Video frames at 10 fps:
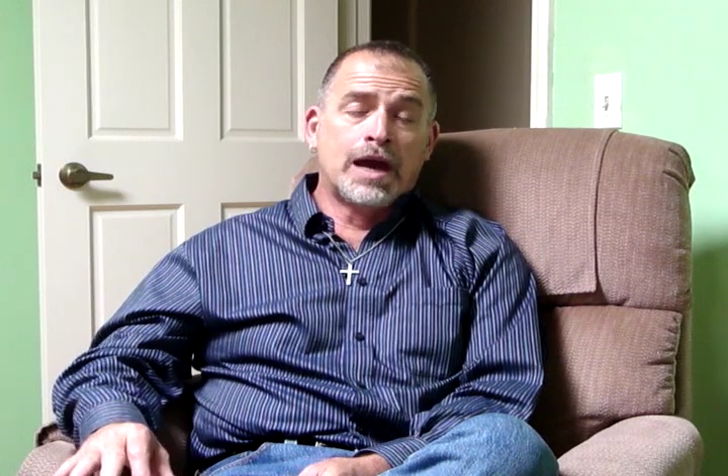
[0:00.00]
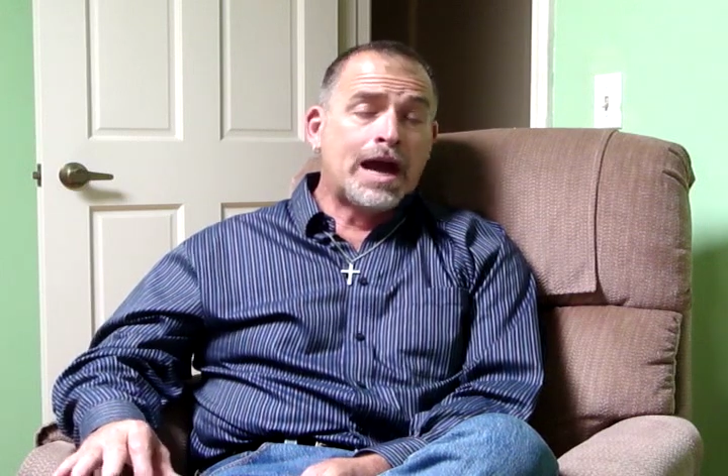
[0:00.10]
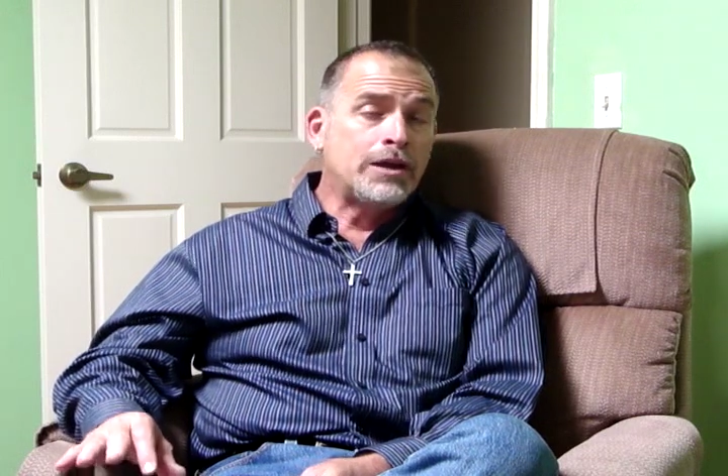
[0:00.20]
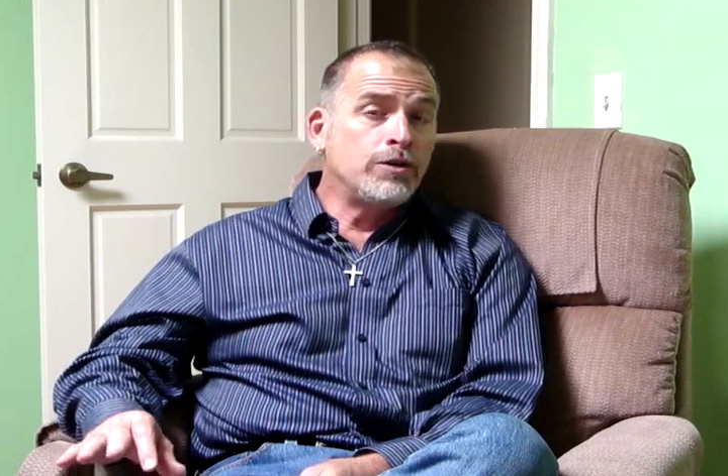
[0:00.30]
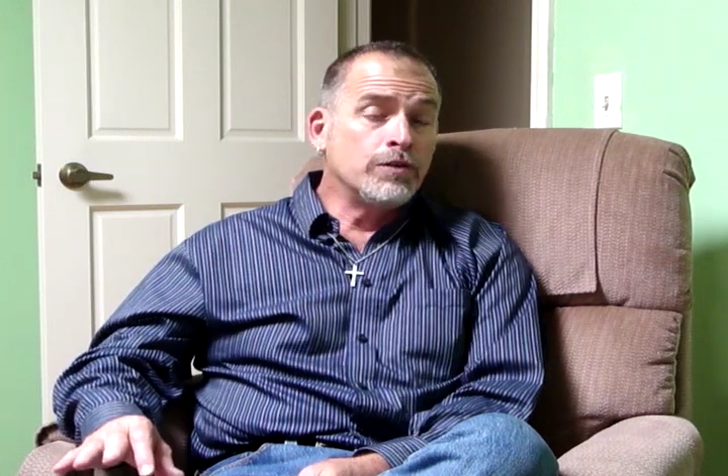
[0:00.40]

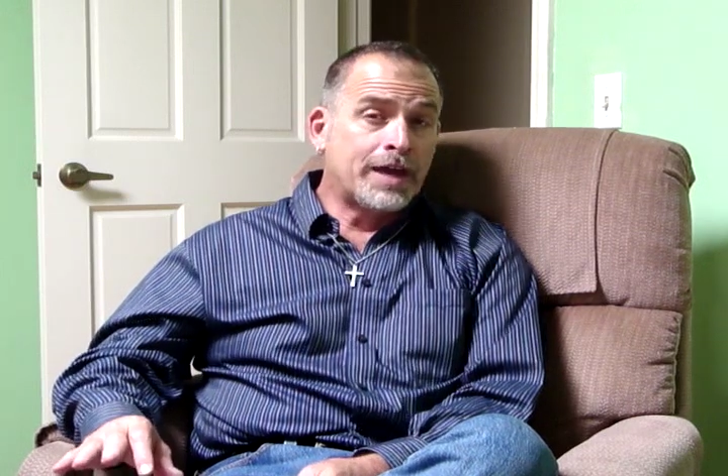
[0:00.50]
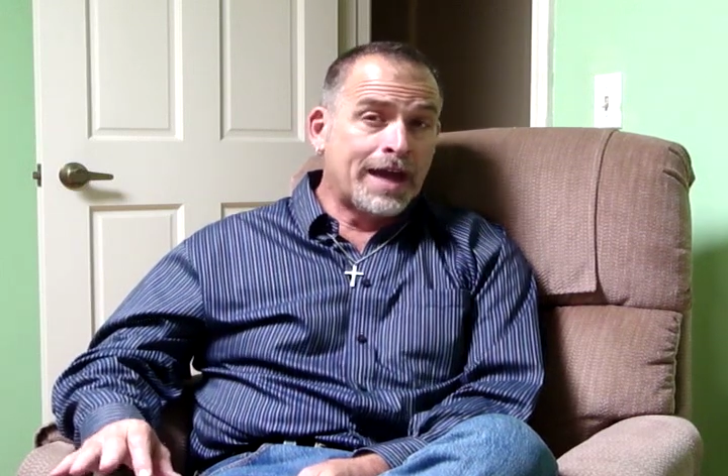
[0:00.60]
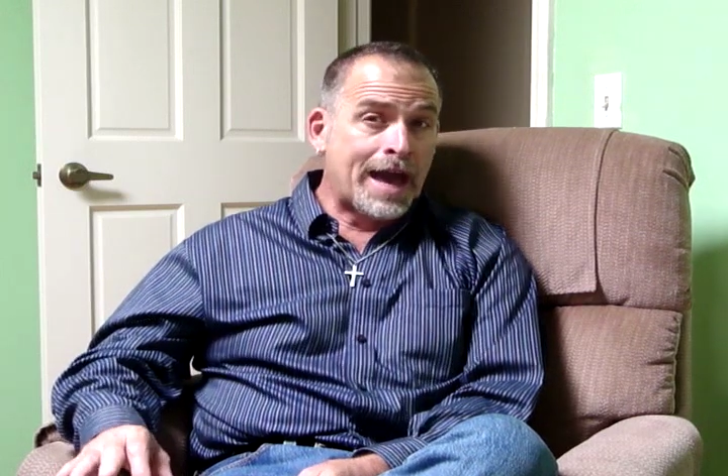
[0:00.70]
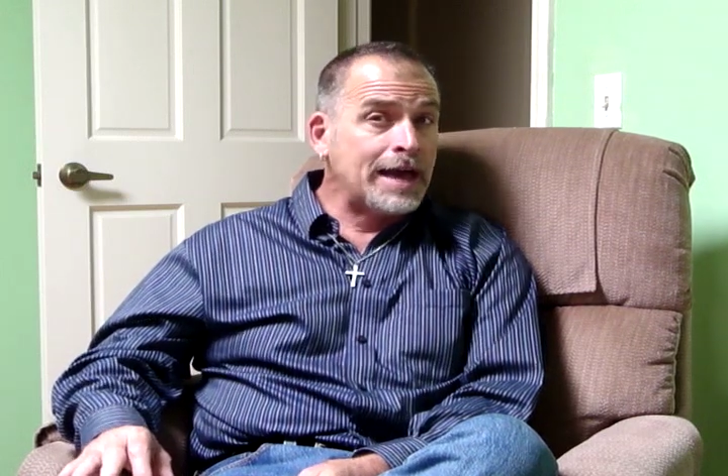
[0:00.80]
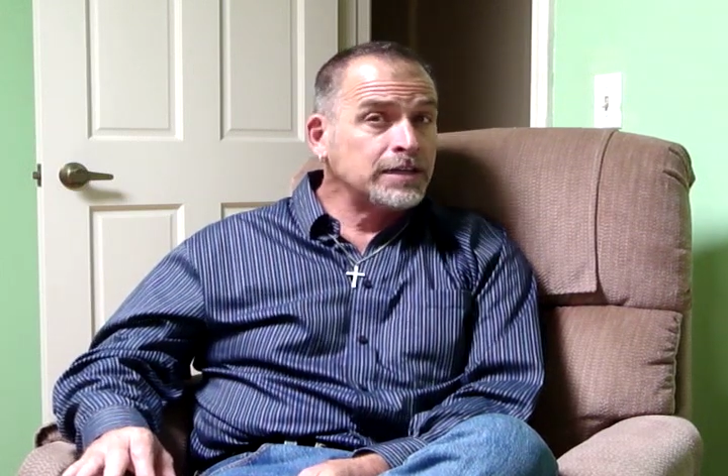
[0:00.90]
I knew of gay
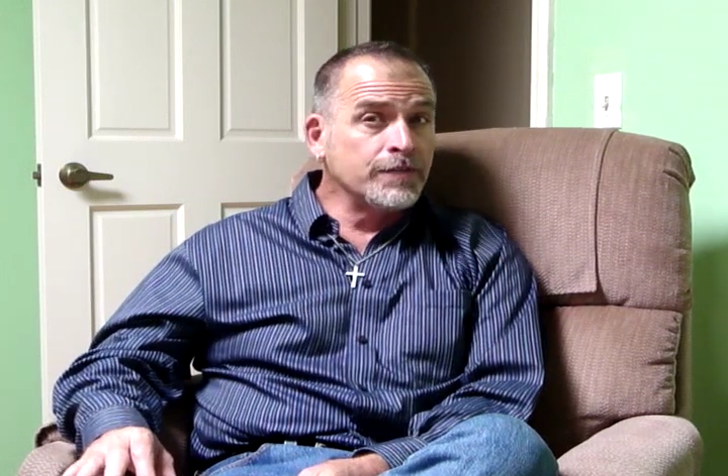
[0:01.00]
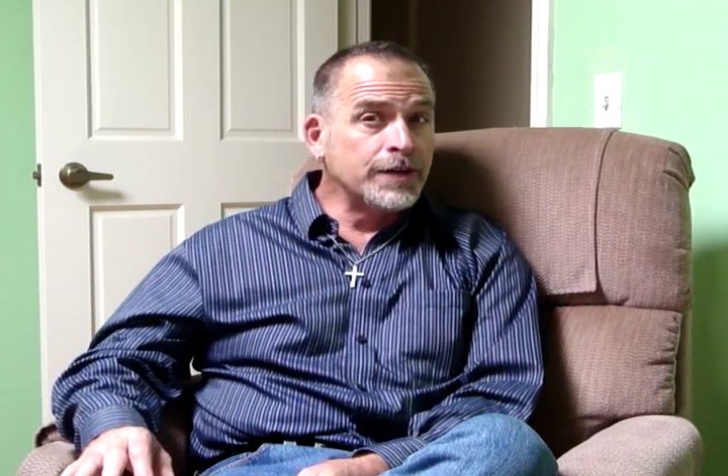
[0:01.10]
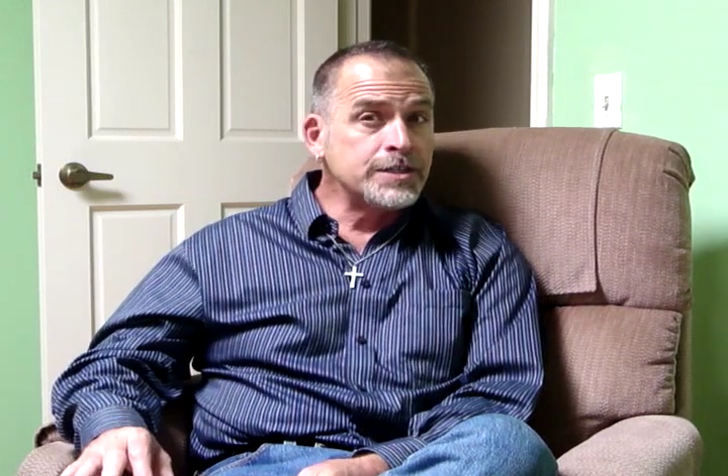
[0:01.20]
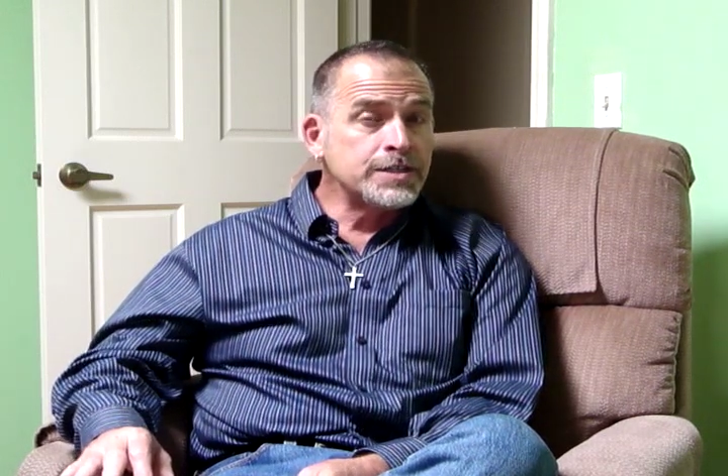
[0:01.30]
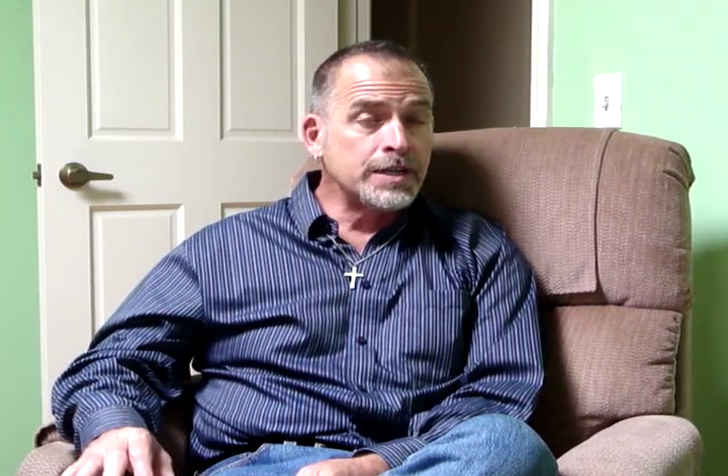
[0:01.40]
activists,